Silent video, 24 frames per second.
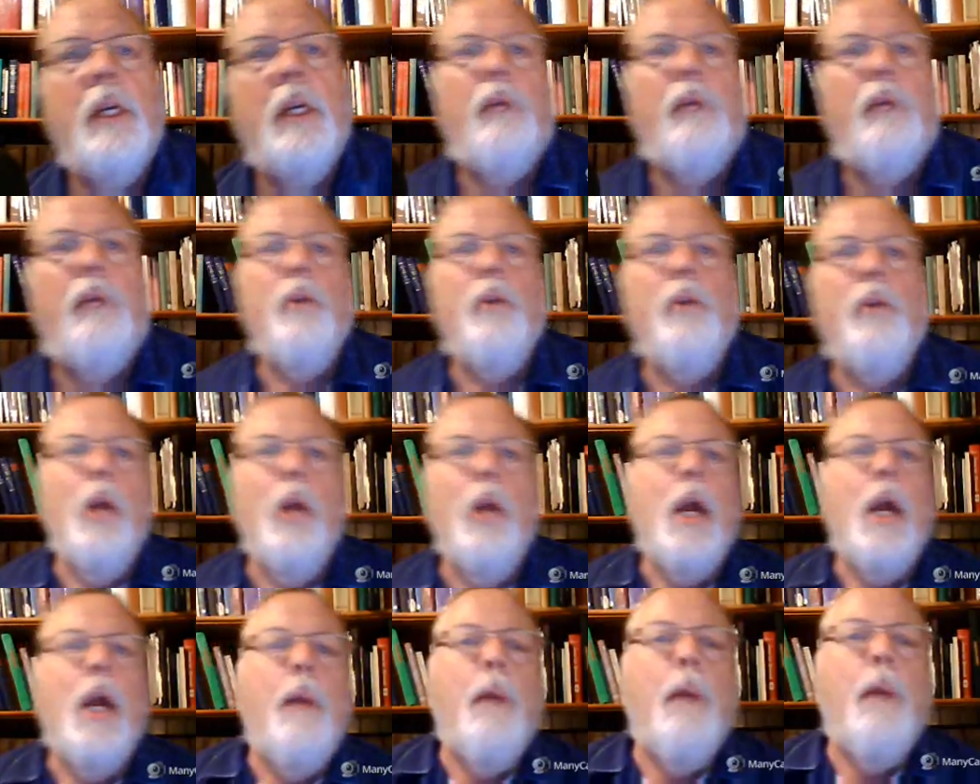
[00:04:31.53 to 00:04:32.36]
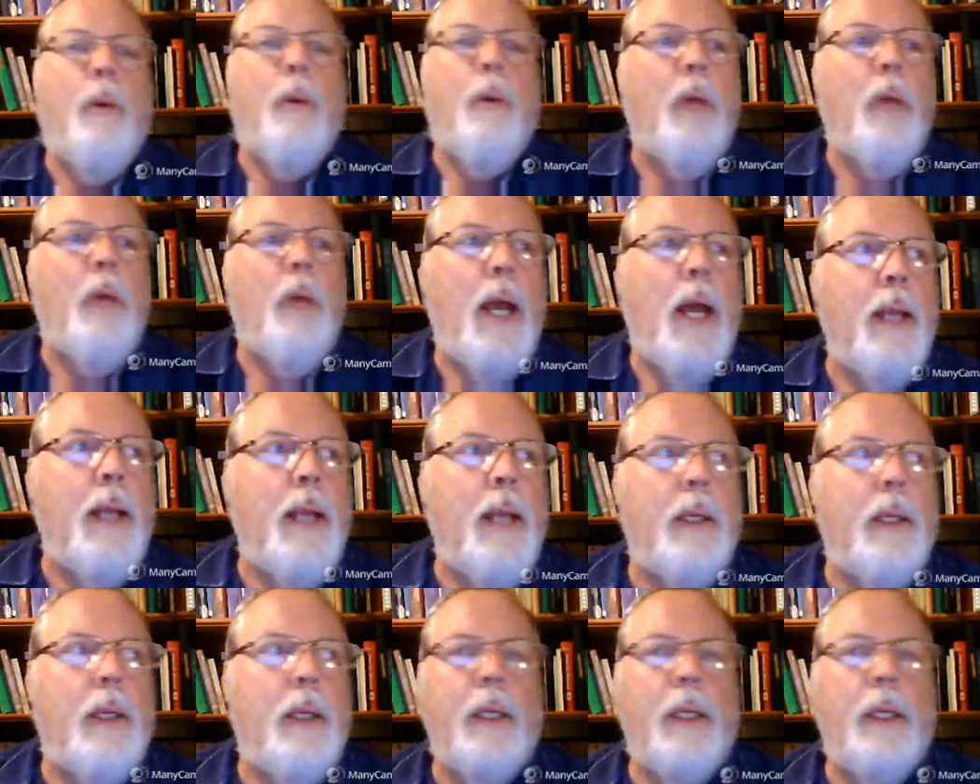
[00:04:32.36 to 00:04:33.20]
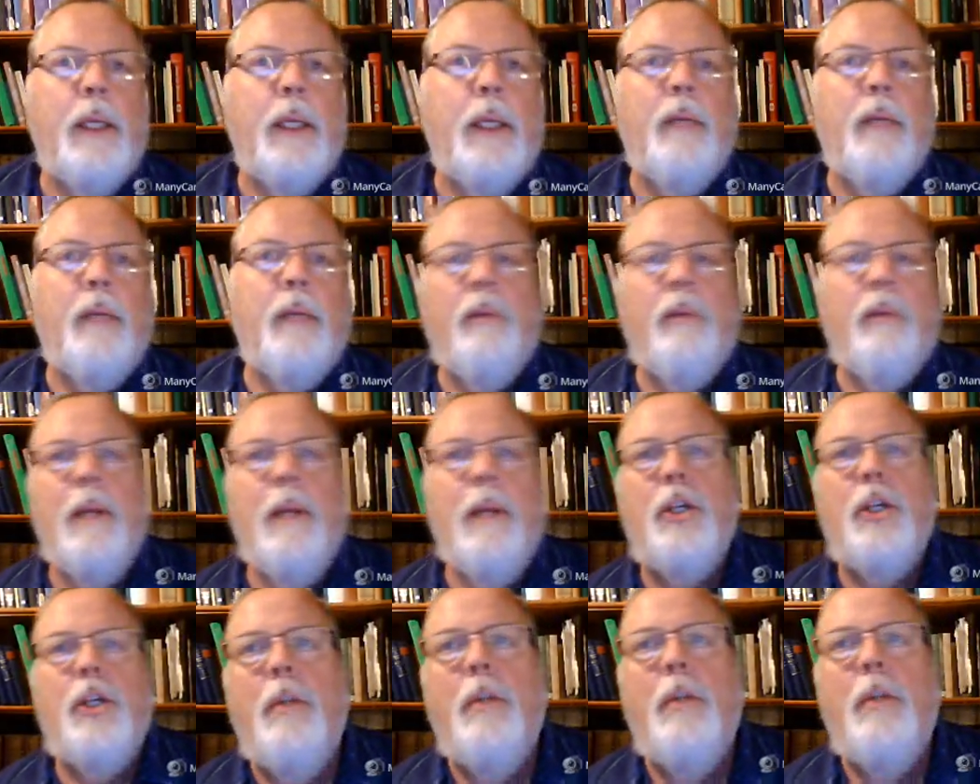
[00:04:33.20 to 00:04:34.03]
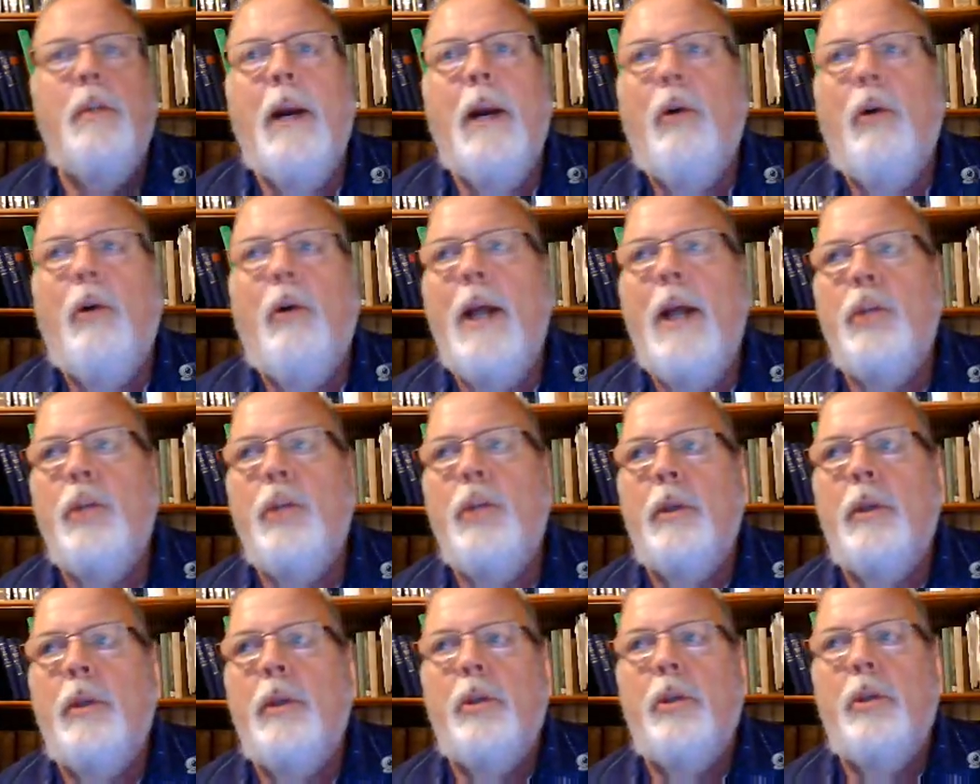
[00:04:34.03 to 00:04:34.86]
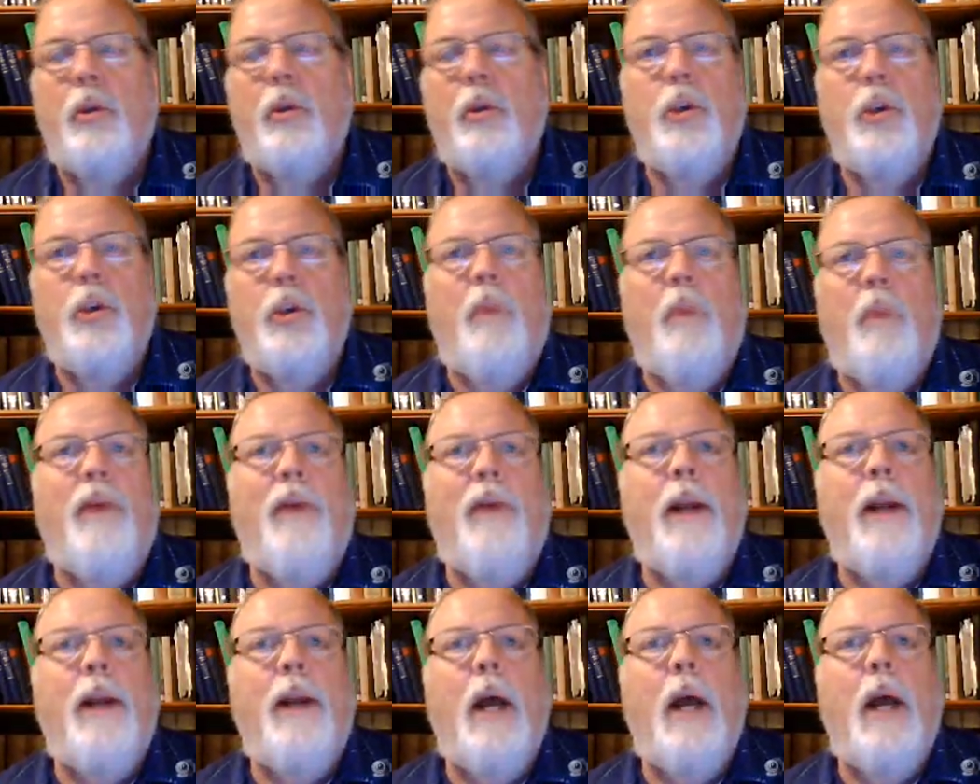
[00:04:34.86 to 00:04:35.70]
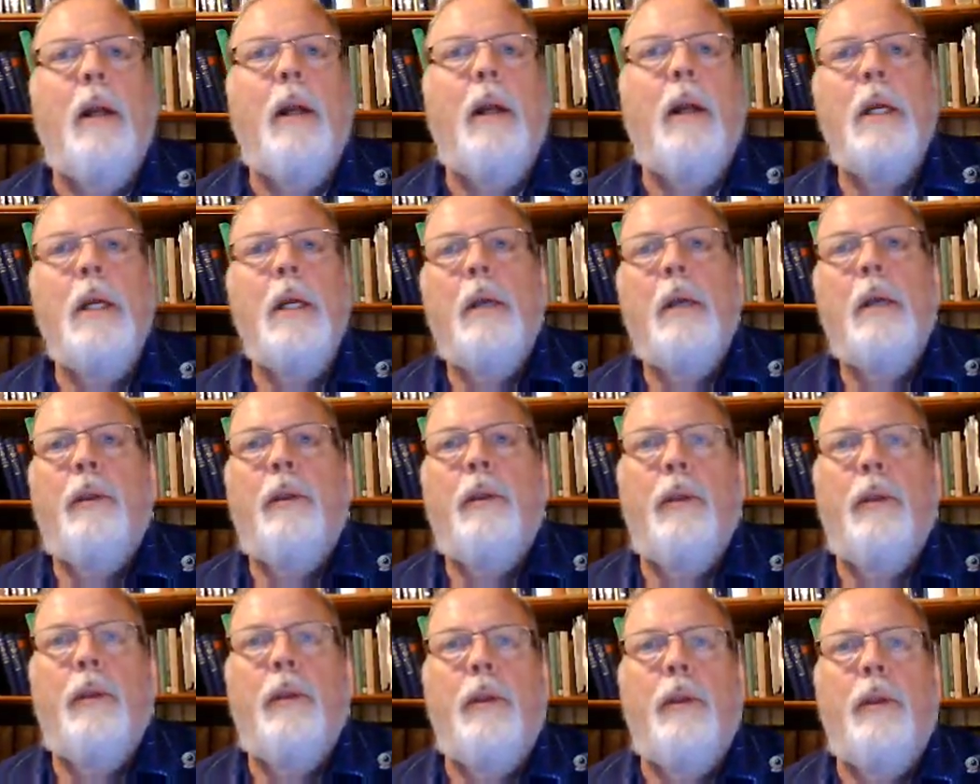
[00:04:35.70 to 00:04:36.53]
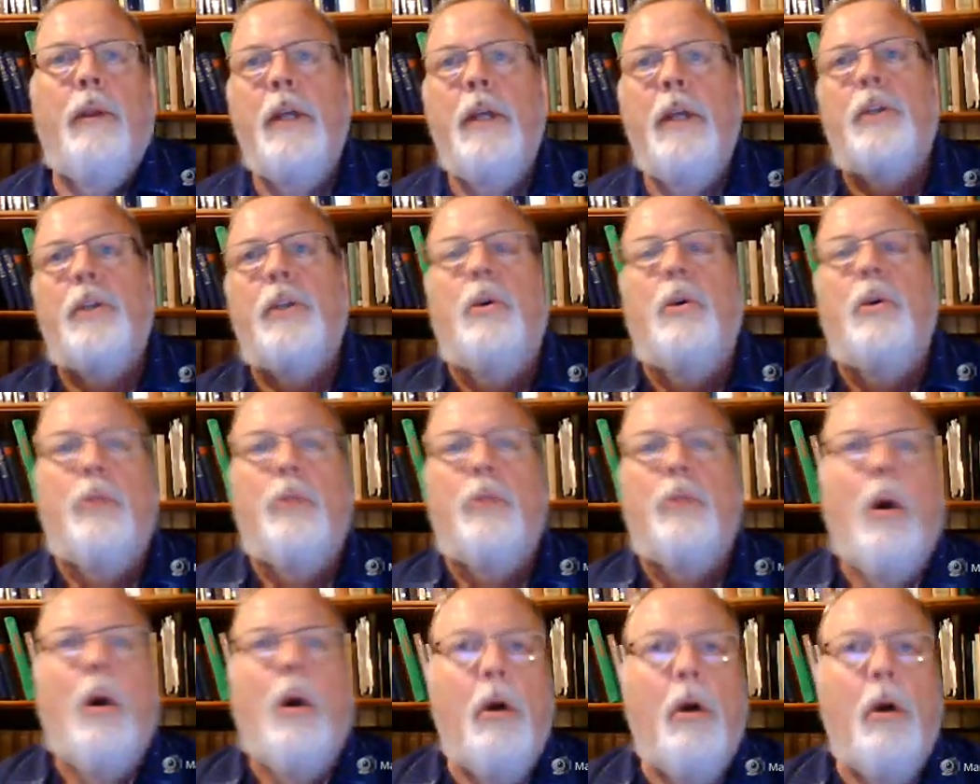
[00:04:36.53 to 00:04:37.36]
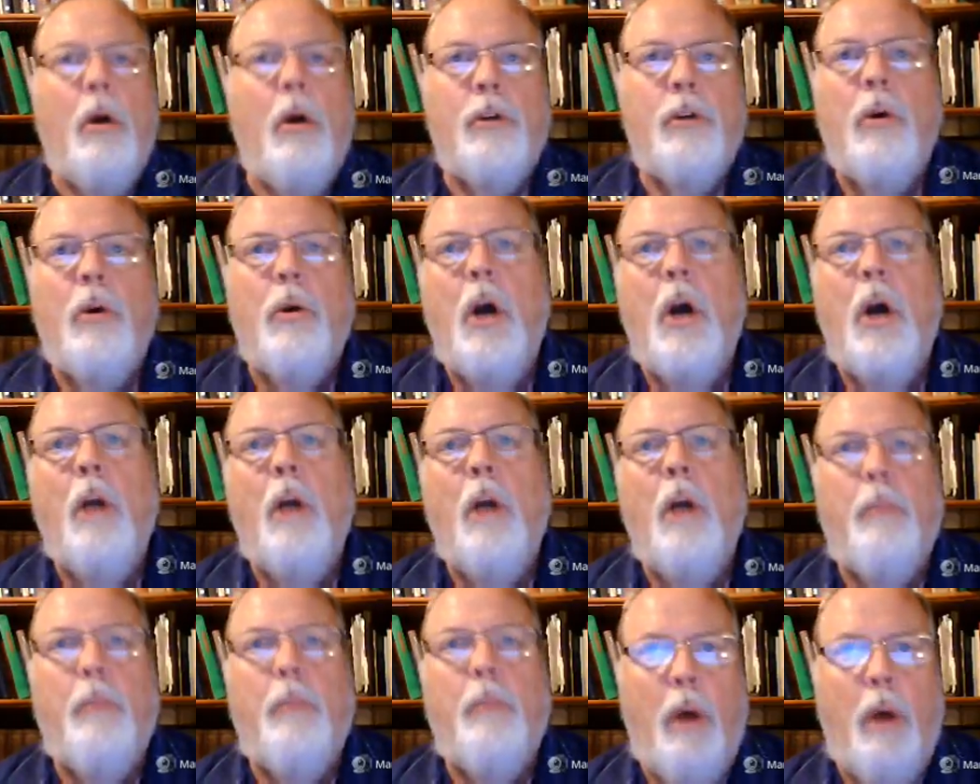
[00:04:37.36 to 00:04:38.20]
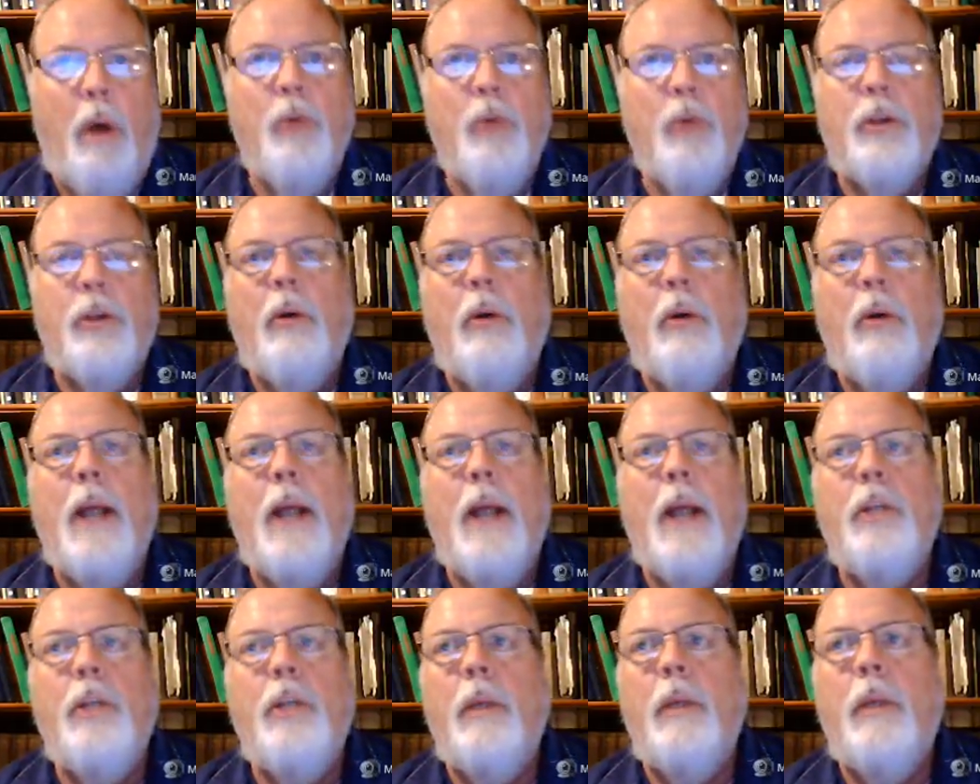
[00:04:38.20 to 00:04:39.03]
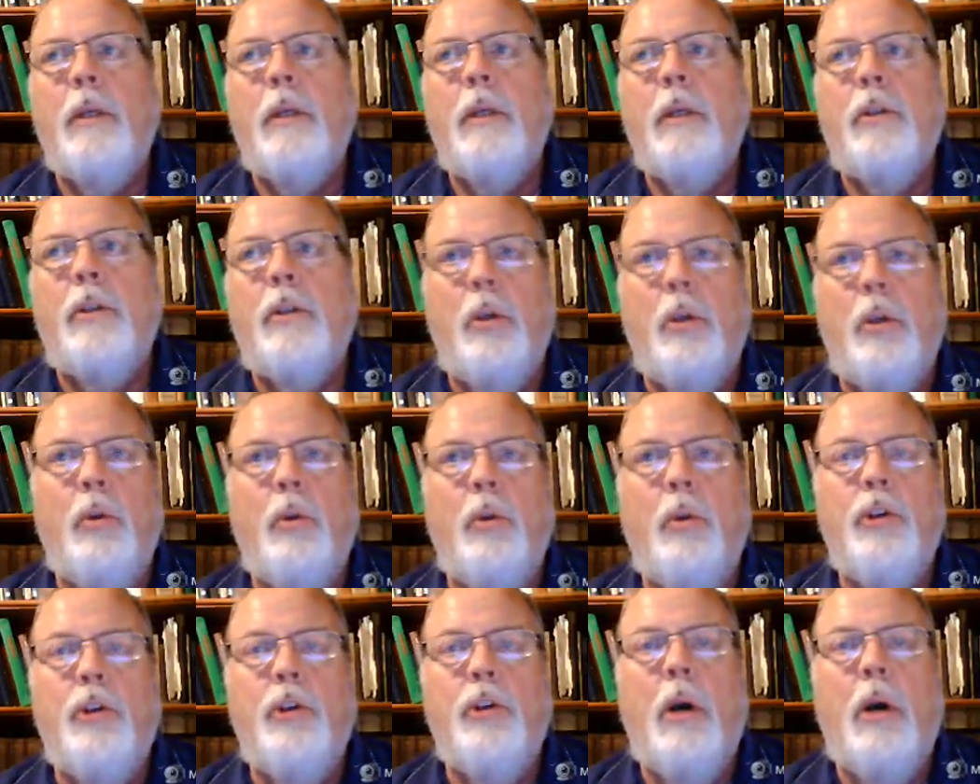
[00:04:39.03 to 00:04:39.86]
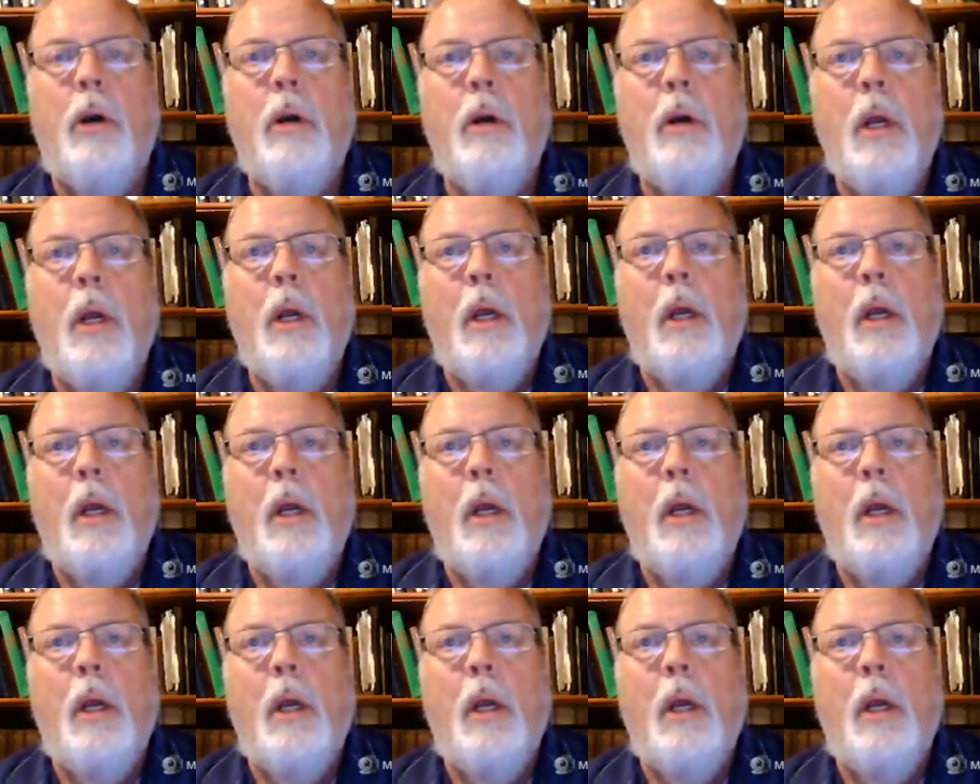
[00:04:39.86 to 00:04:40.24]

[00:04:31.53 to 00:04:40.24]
If you look up online any information about graduate schools, you will find out these schools are also called postgraduate schools, or